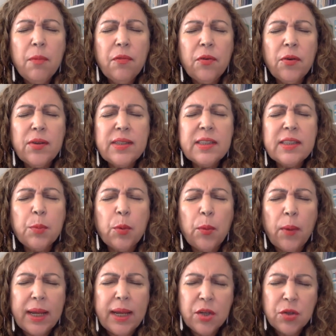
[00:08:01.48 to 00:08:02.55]
for
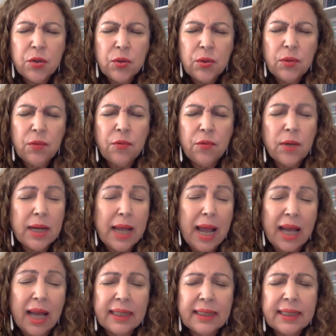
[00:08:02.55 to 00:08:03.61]
inspiration, for
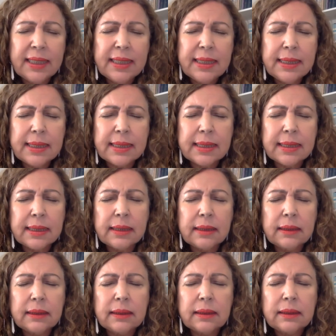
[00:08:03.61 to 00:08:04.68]
guidance.
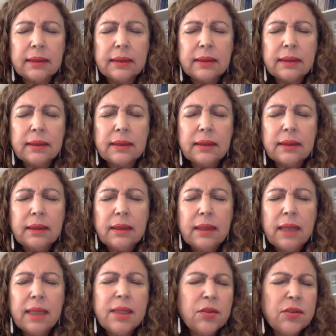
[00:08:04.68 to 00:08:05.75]

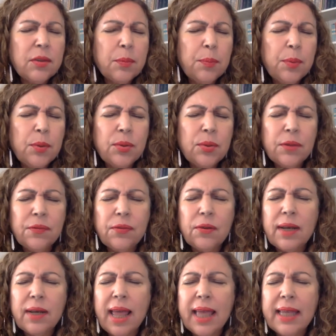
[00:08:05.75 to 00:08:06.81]
And there's a beautiful
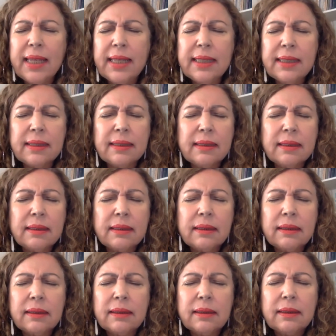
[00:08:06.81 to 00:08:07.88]
light
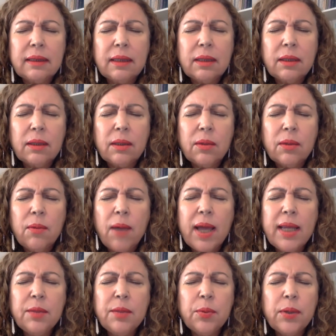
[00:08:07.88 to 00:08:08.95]

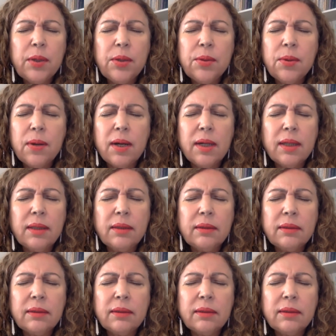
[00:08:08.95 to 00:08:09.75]
right where you are.